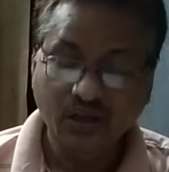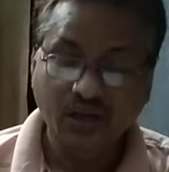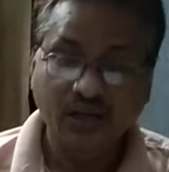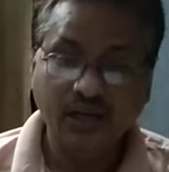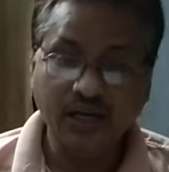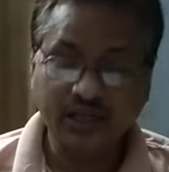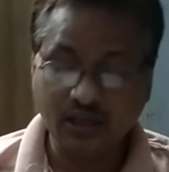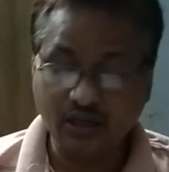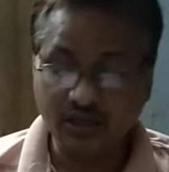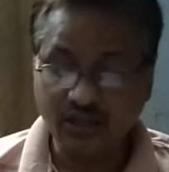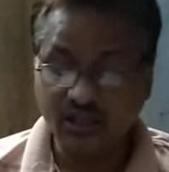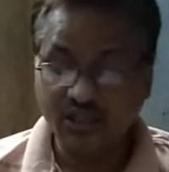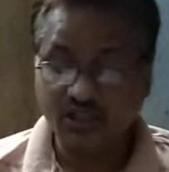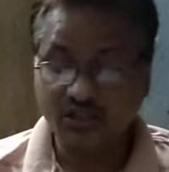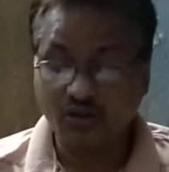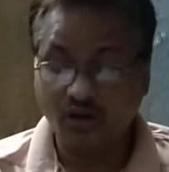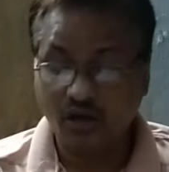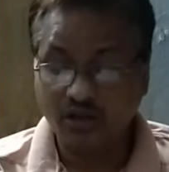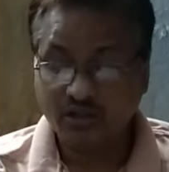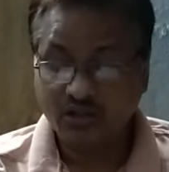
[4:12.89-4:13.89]
Let us
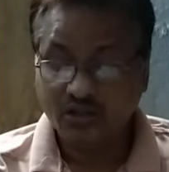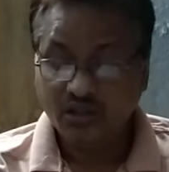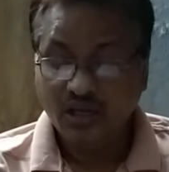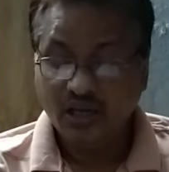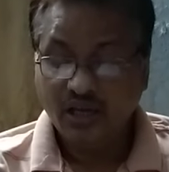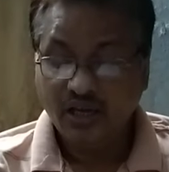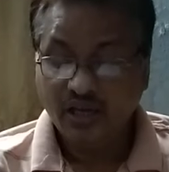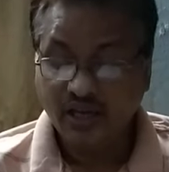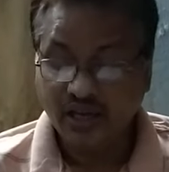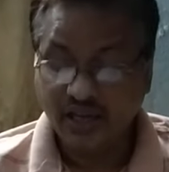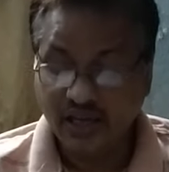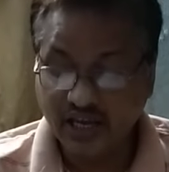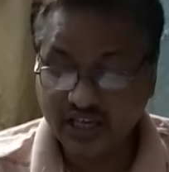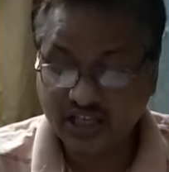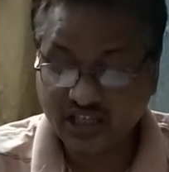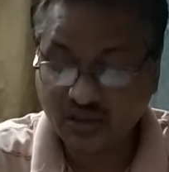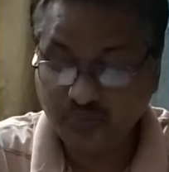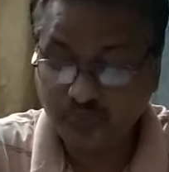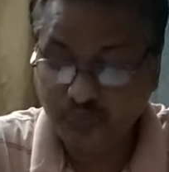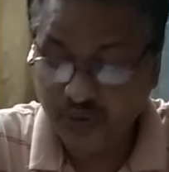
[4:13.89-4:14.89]
discuss
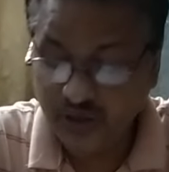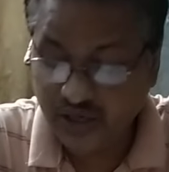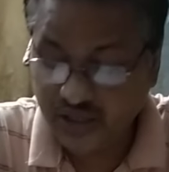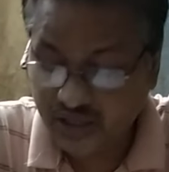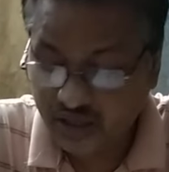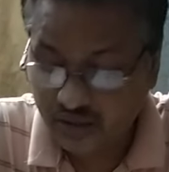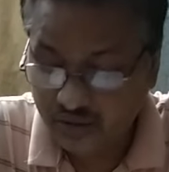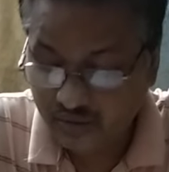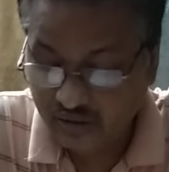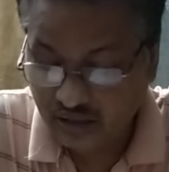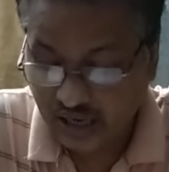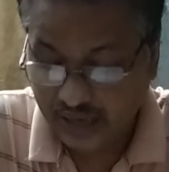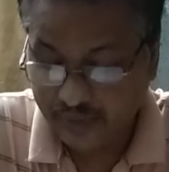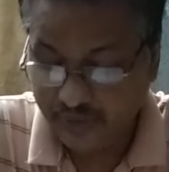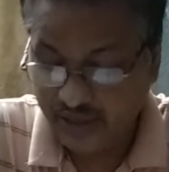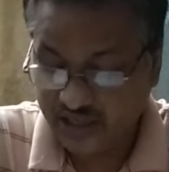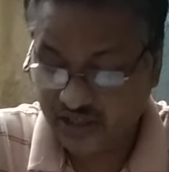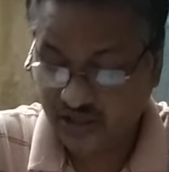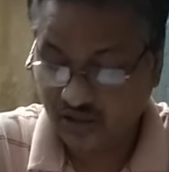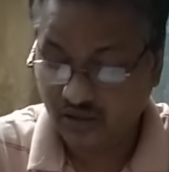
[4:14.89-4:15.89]
sp
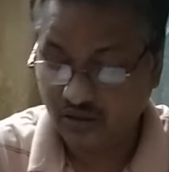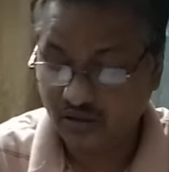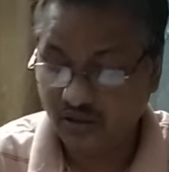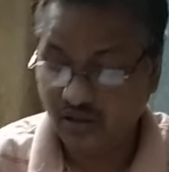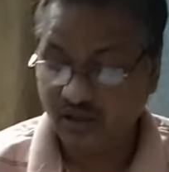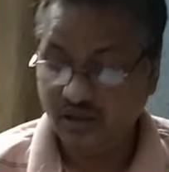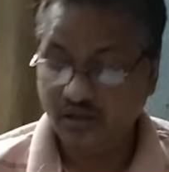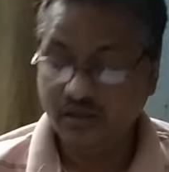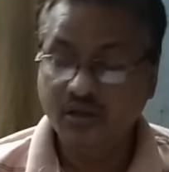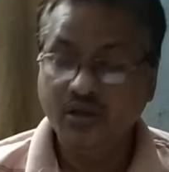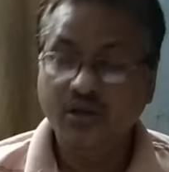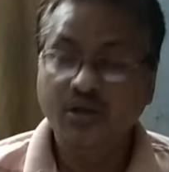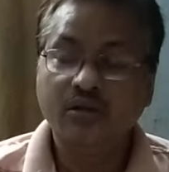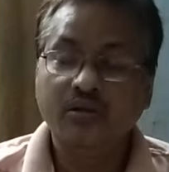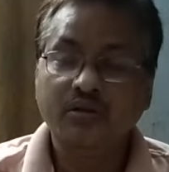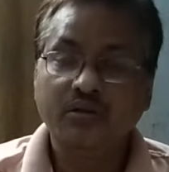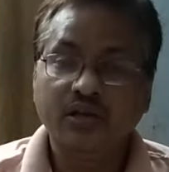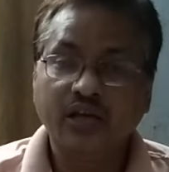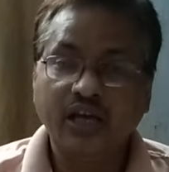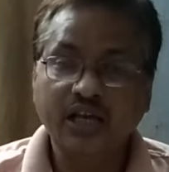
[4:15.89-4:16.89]
hybridization.
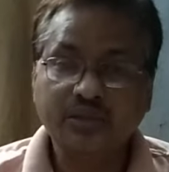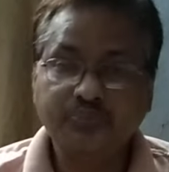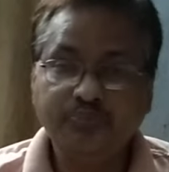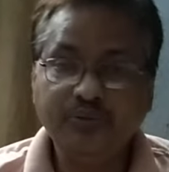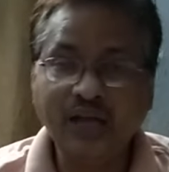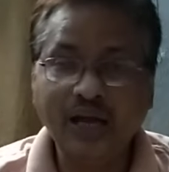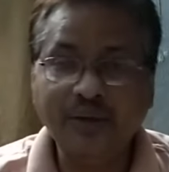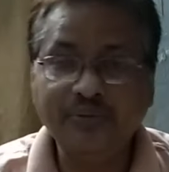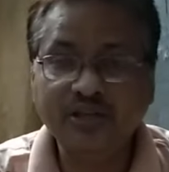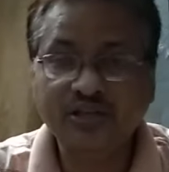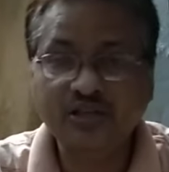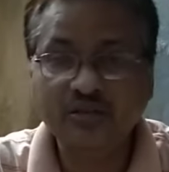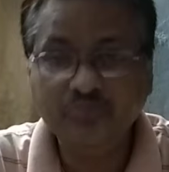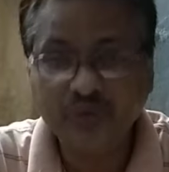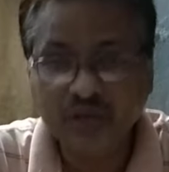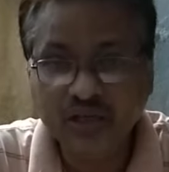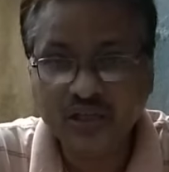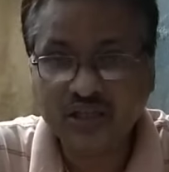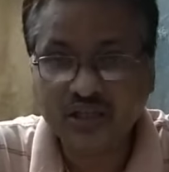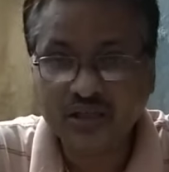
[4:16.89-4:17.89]
sp hybridization
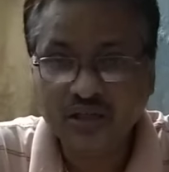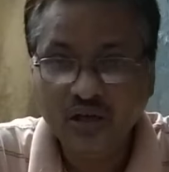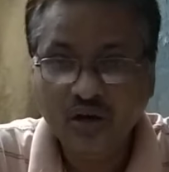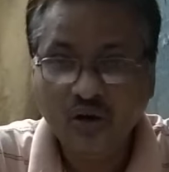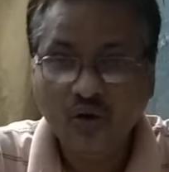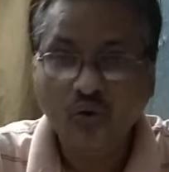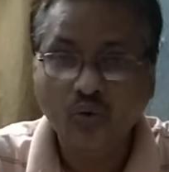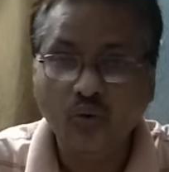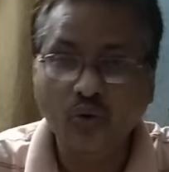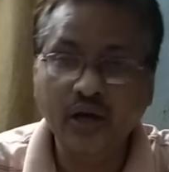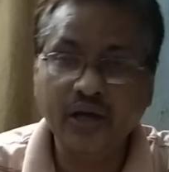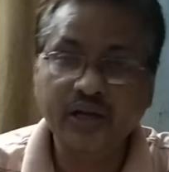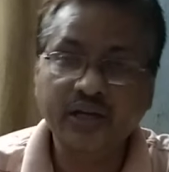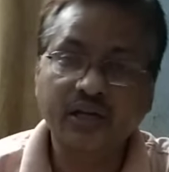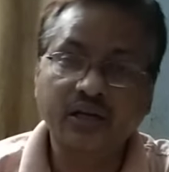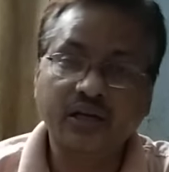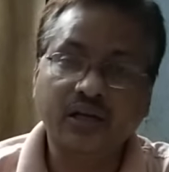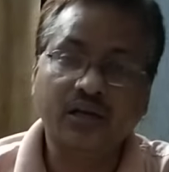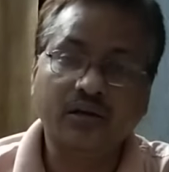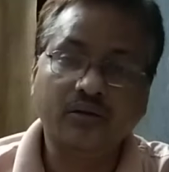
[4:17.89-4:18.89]
means
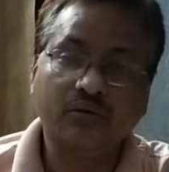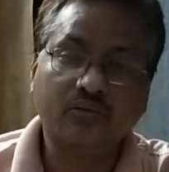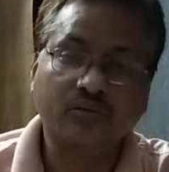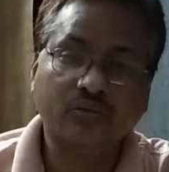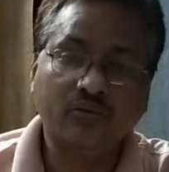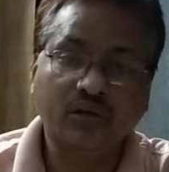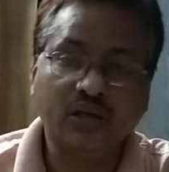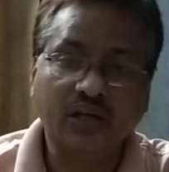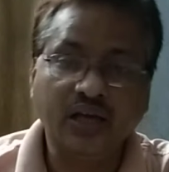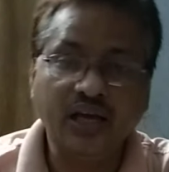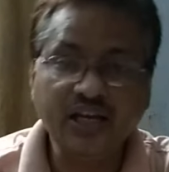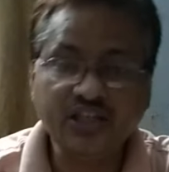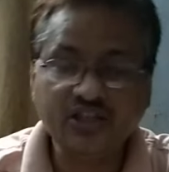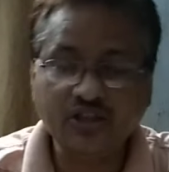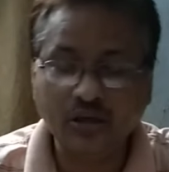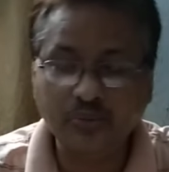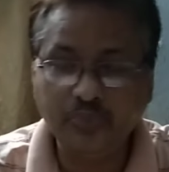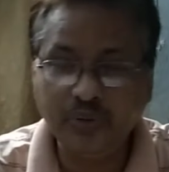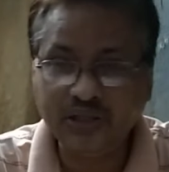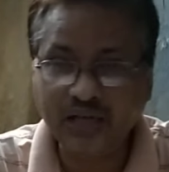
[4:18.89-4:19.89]
when s
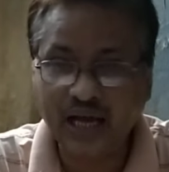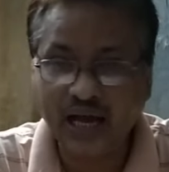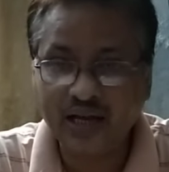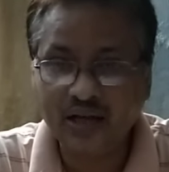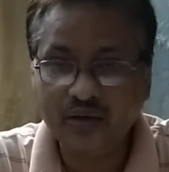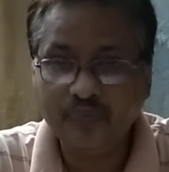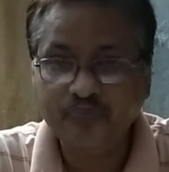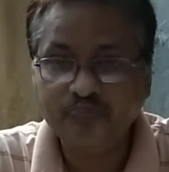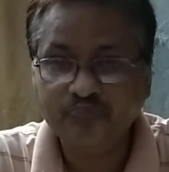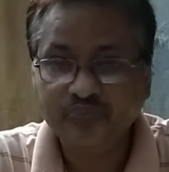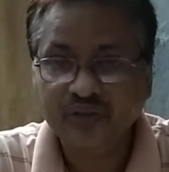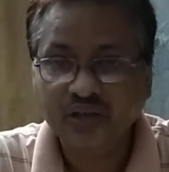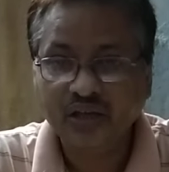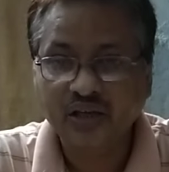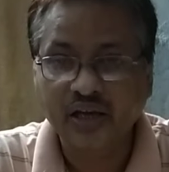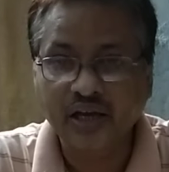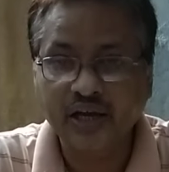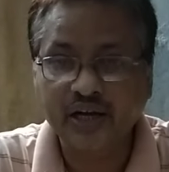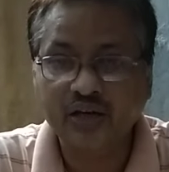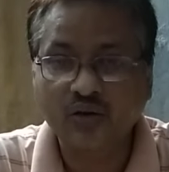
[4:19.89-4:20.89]
orbital
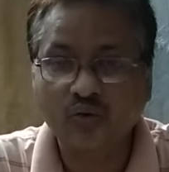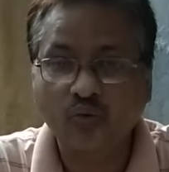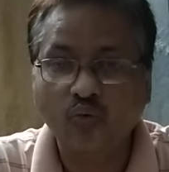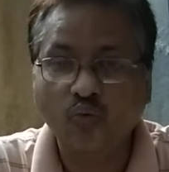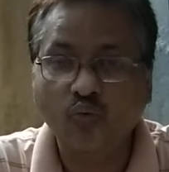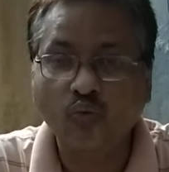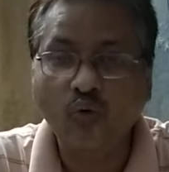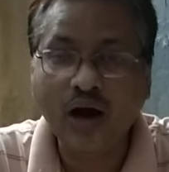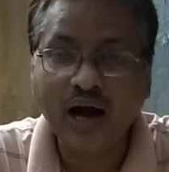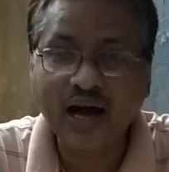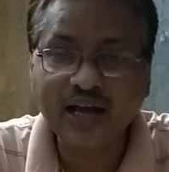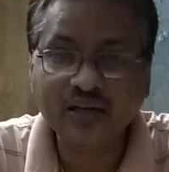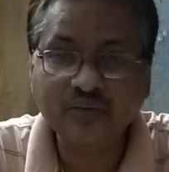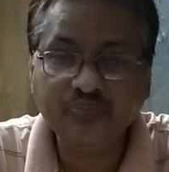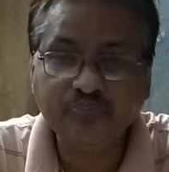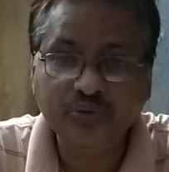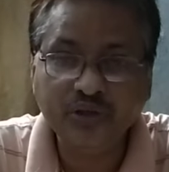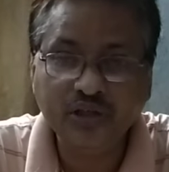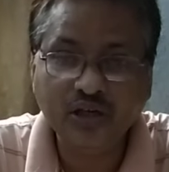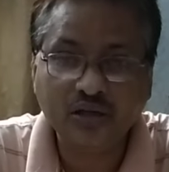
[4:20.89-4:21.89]
and 1
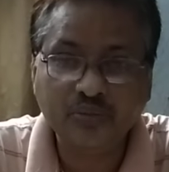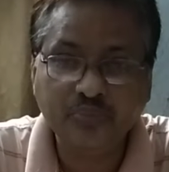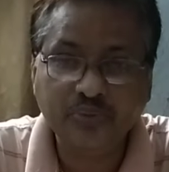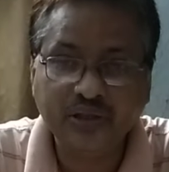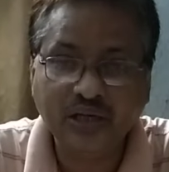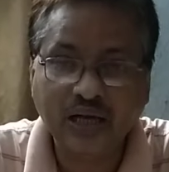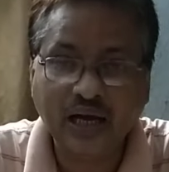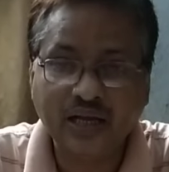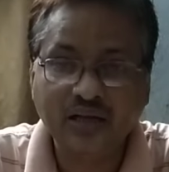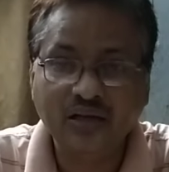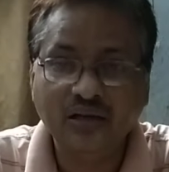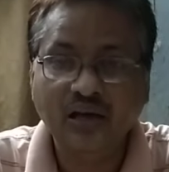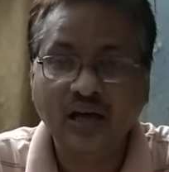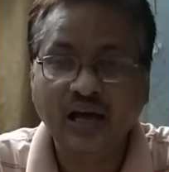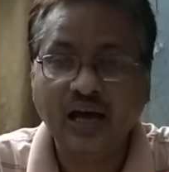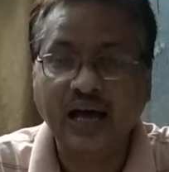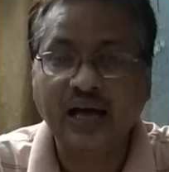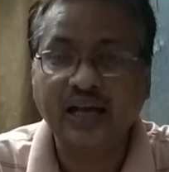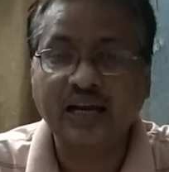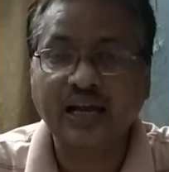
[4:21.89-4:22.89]
p orbital
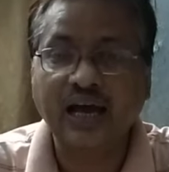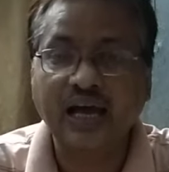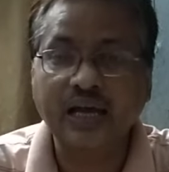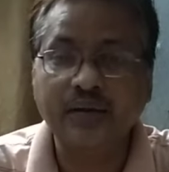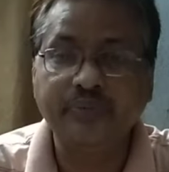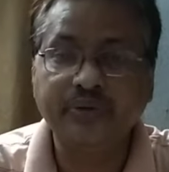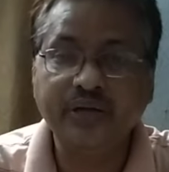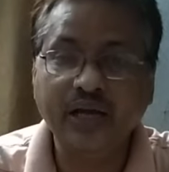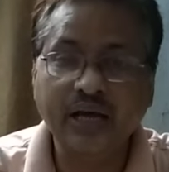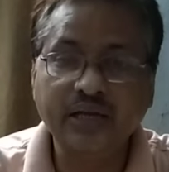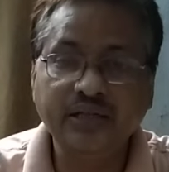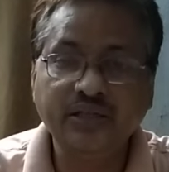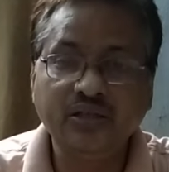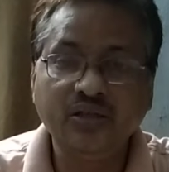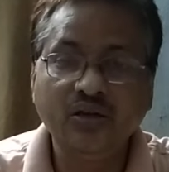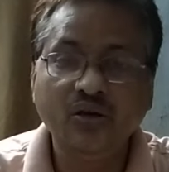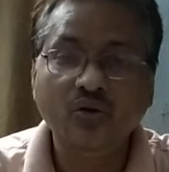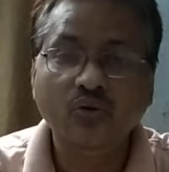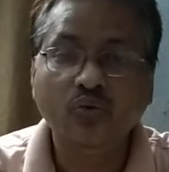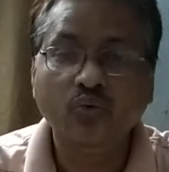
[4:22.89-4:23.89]
are hybridized,
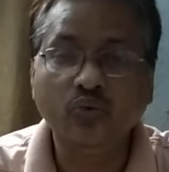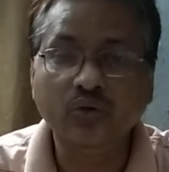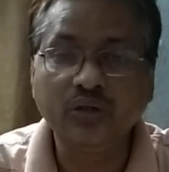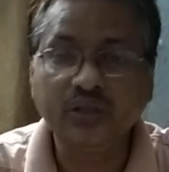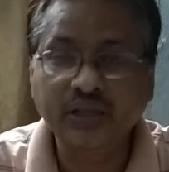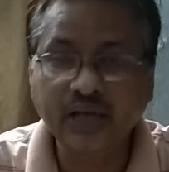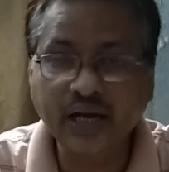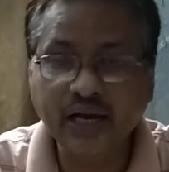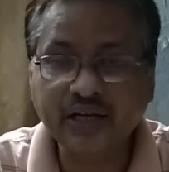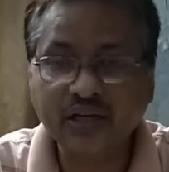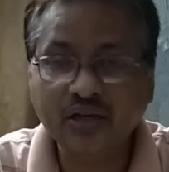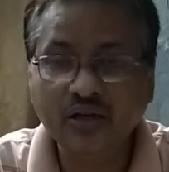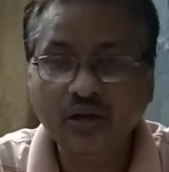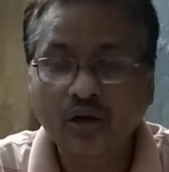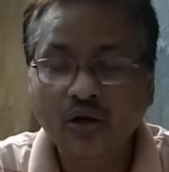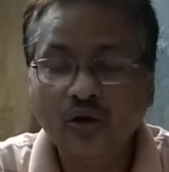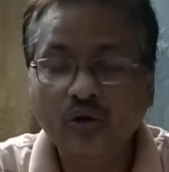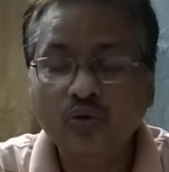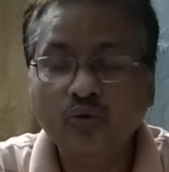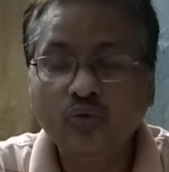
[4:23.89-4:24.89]
we get
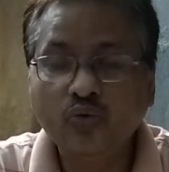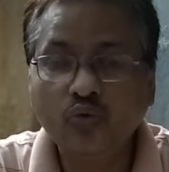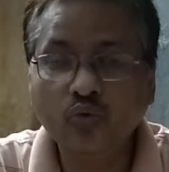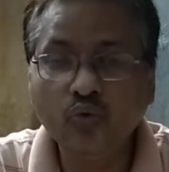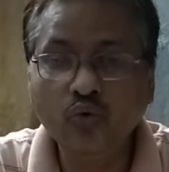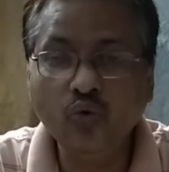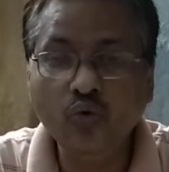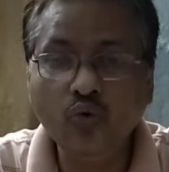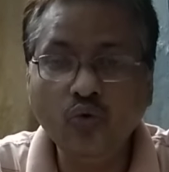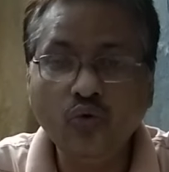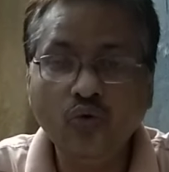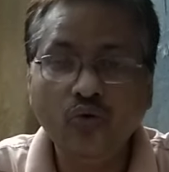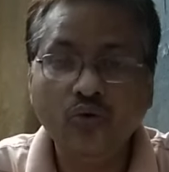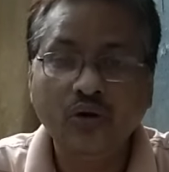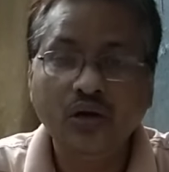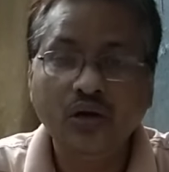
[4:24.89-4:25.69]
2